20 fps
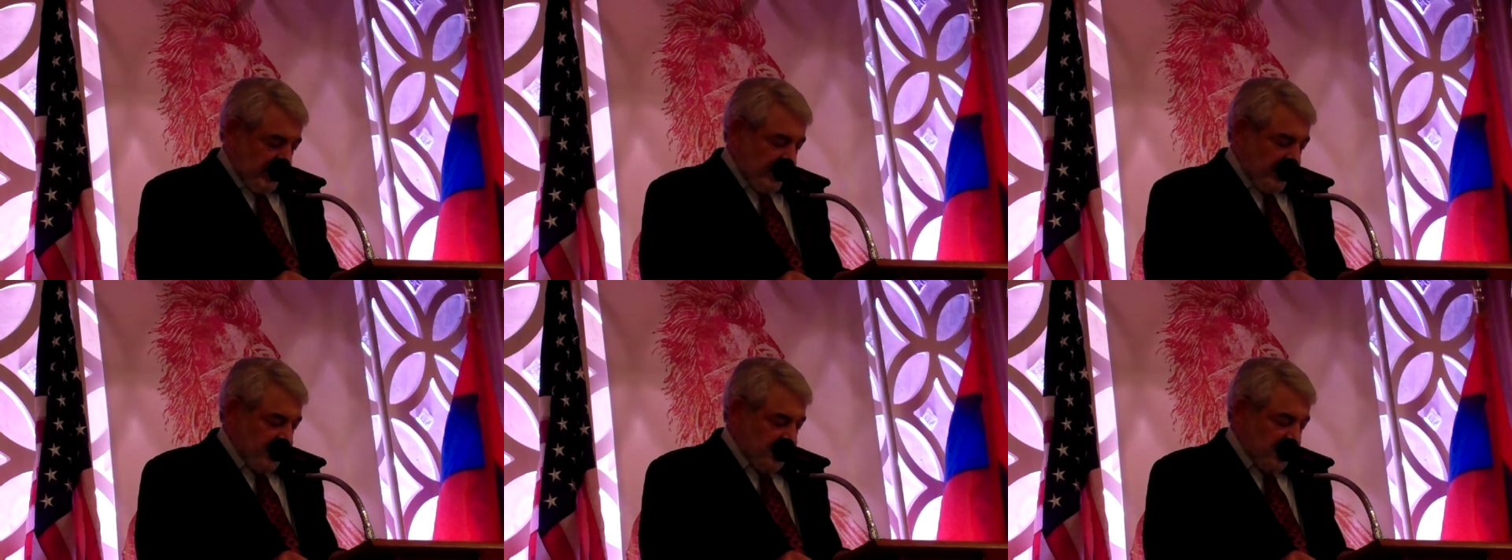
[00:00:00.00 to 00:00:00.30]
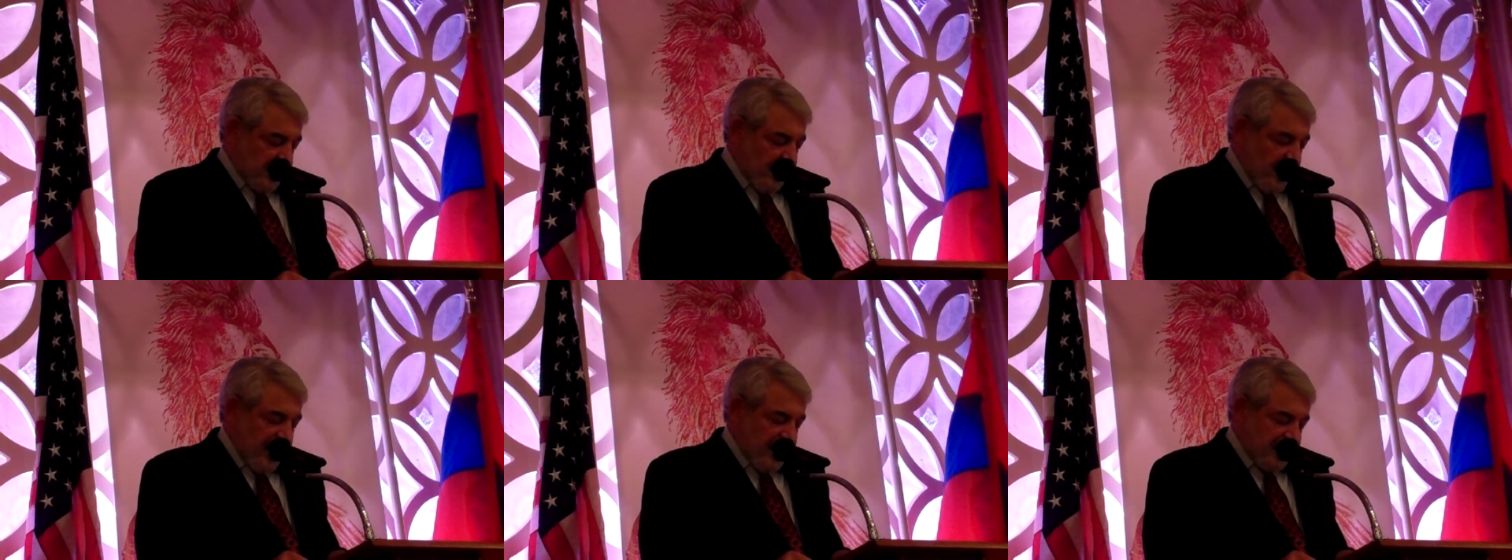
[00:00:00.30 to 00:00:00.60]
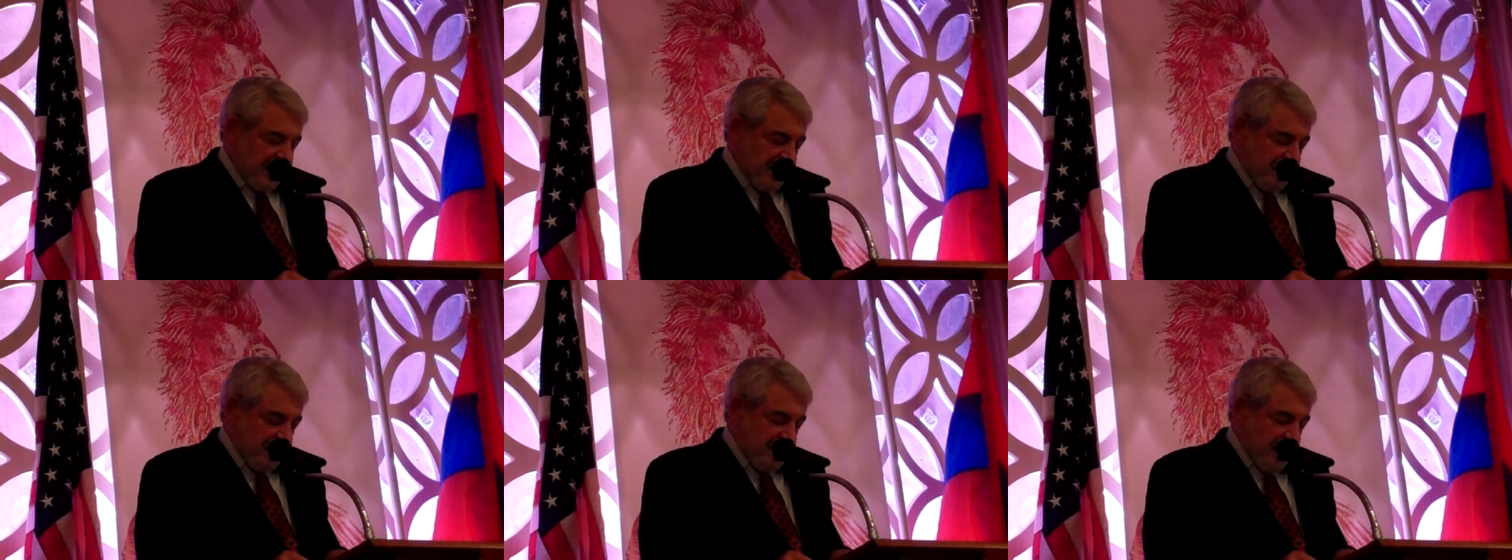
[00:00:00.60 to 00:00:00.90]
he was
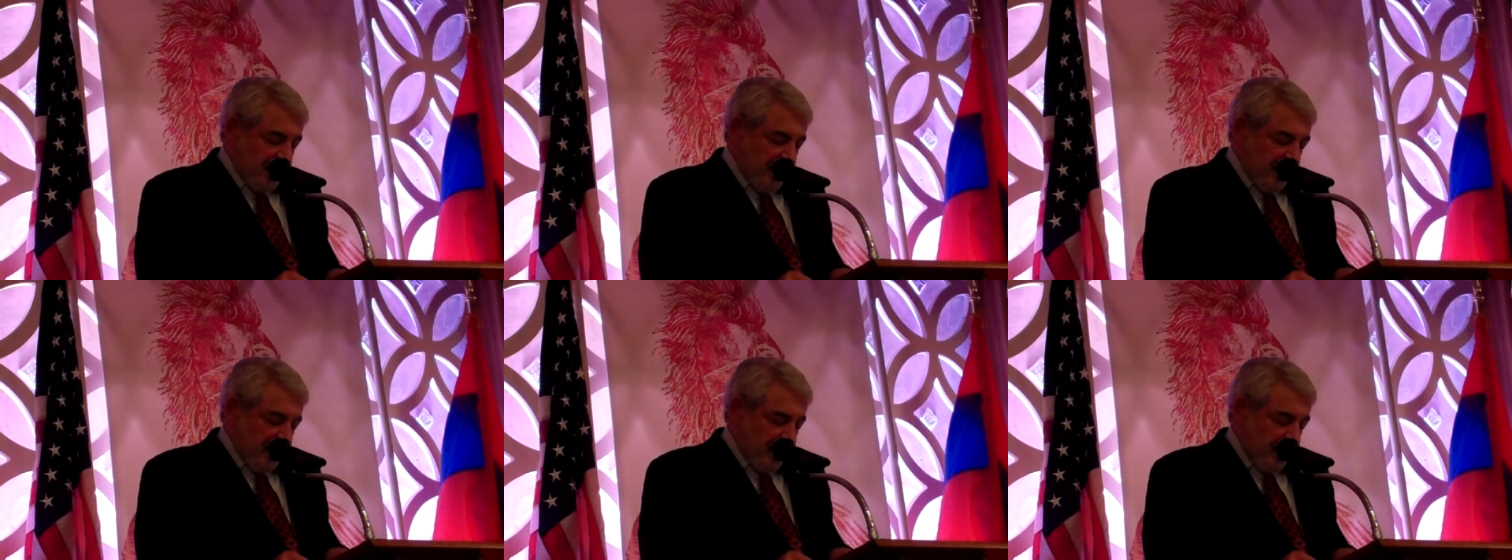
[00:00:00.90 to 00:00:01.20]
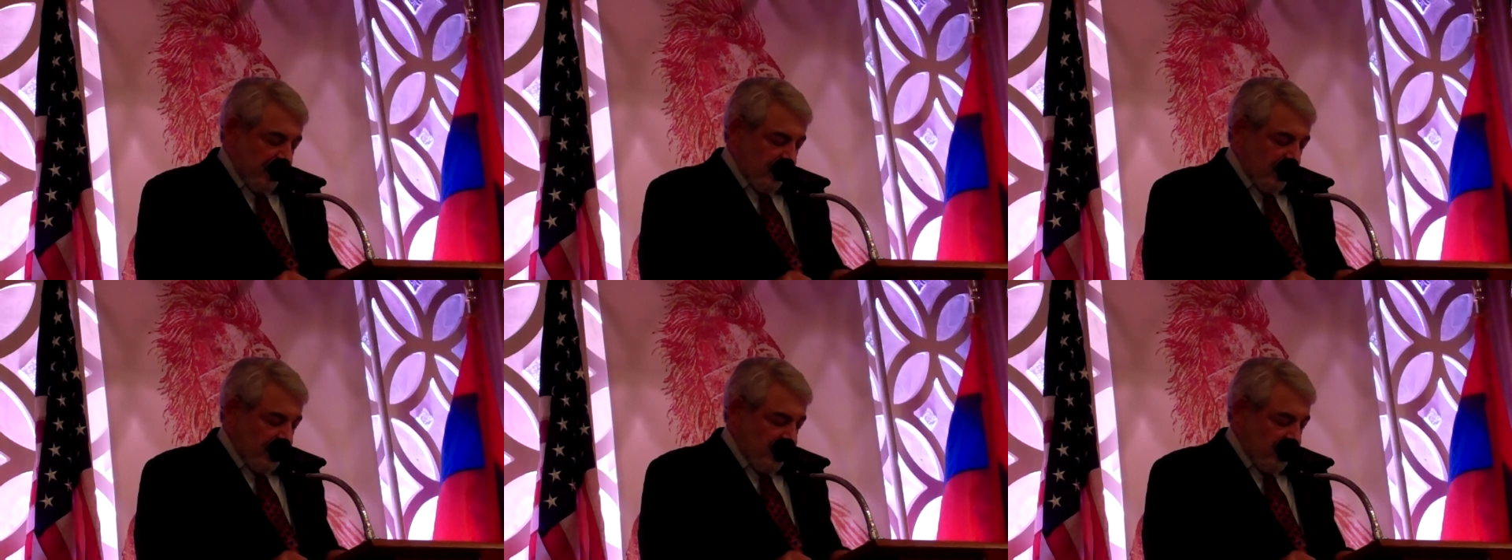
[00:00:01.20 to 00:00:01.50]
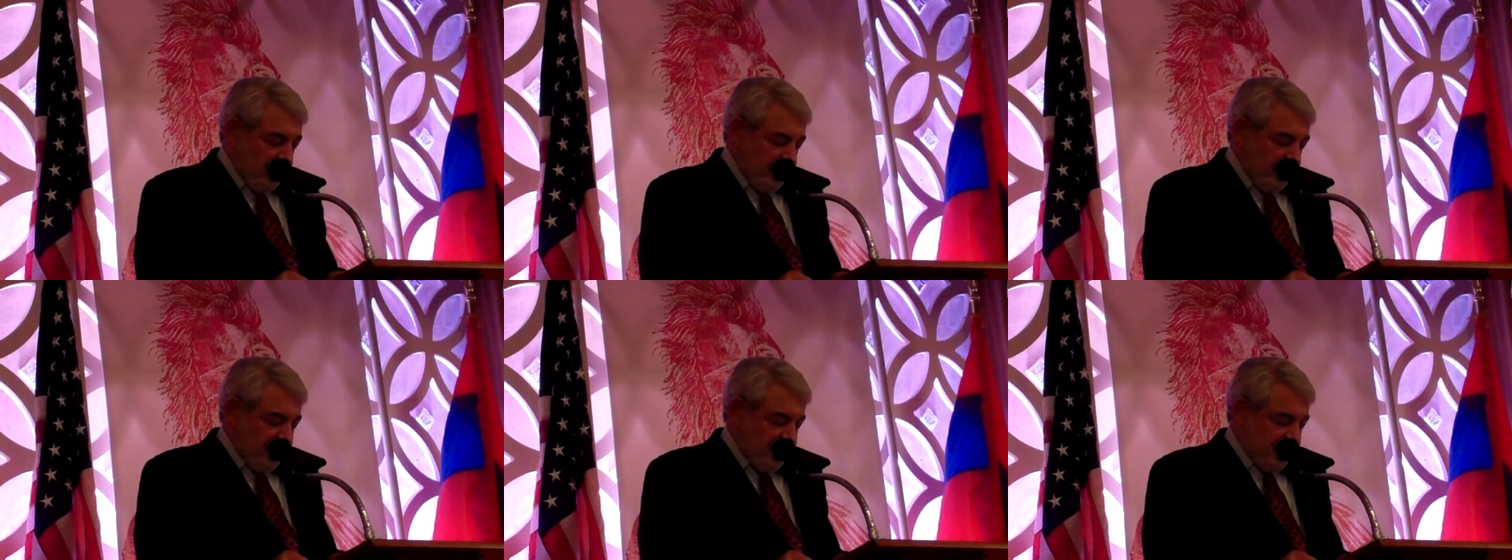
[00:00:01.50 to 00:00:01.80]
arrested, Darnell would
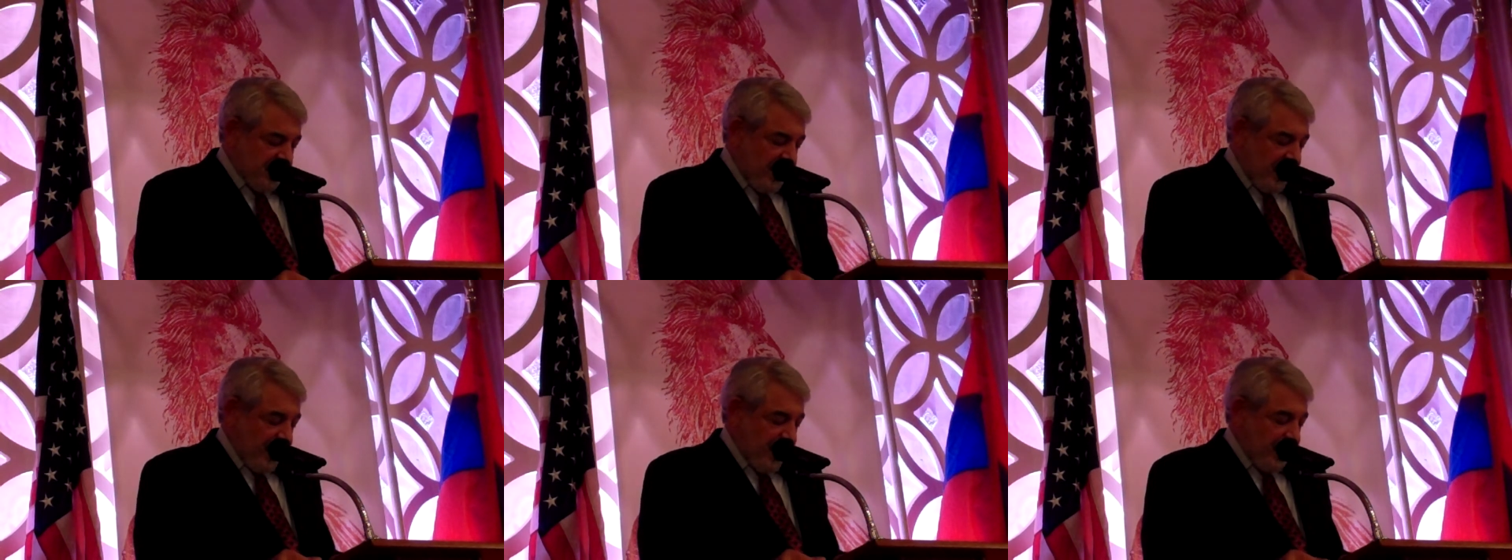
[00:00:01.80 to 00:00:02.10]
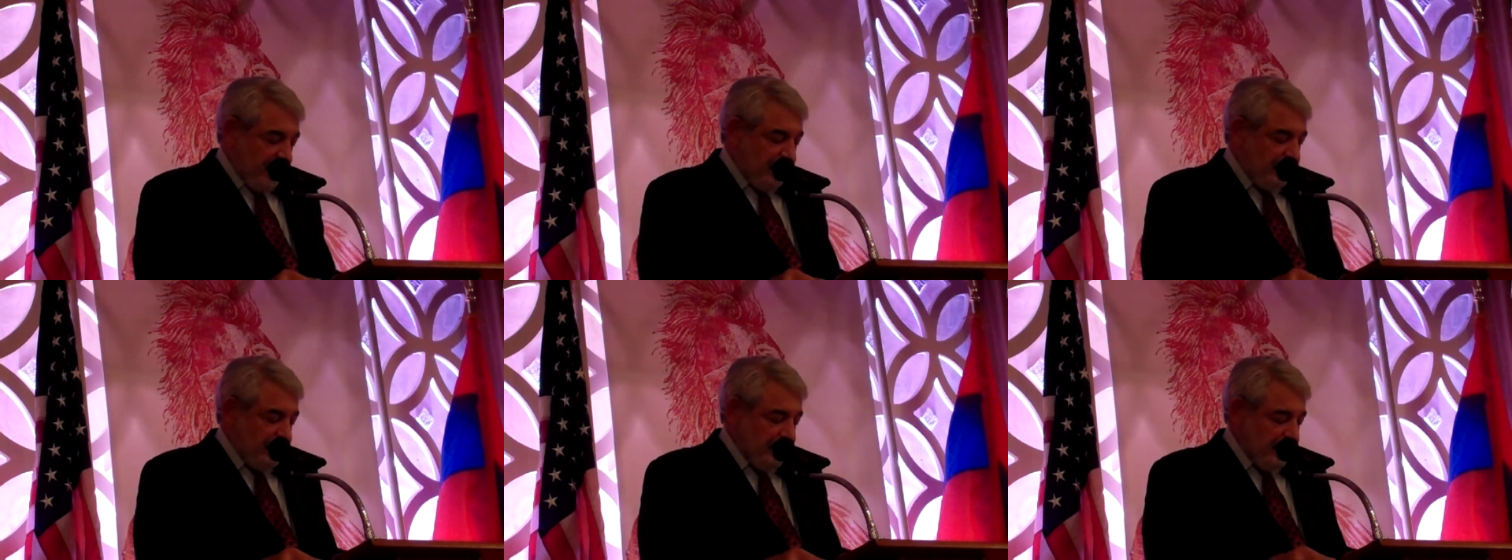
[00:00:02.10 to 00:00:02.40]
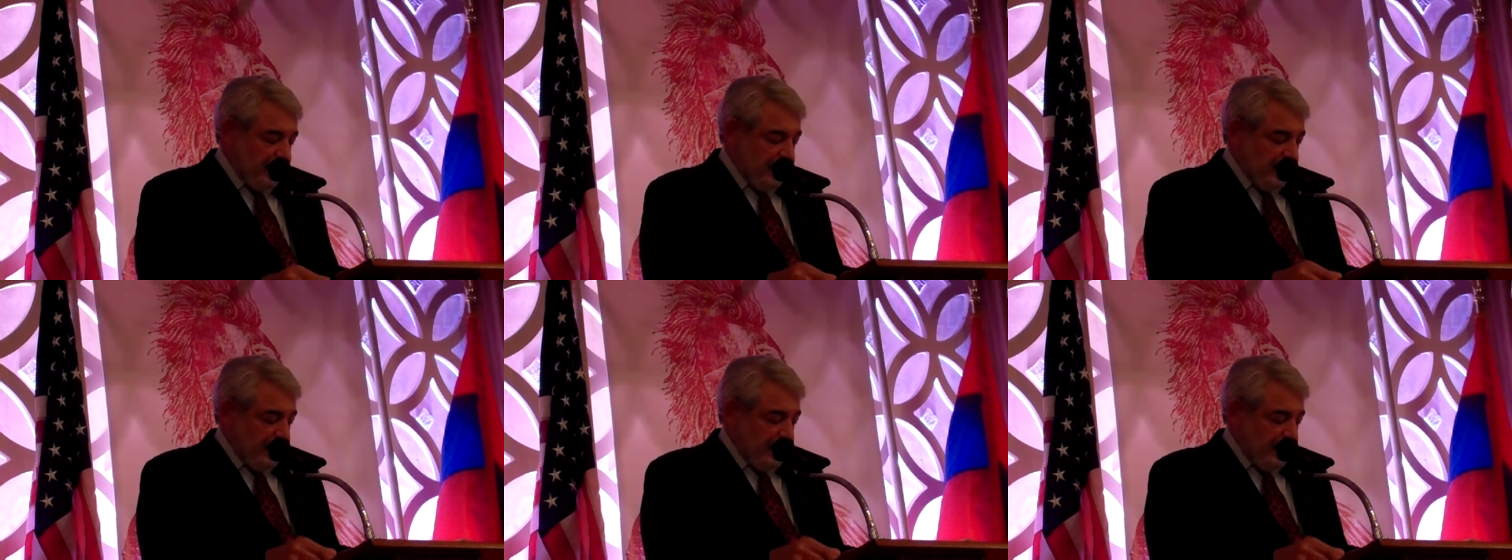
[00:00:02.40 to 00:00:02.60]
only say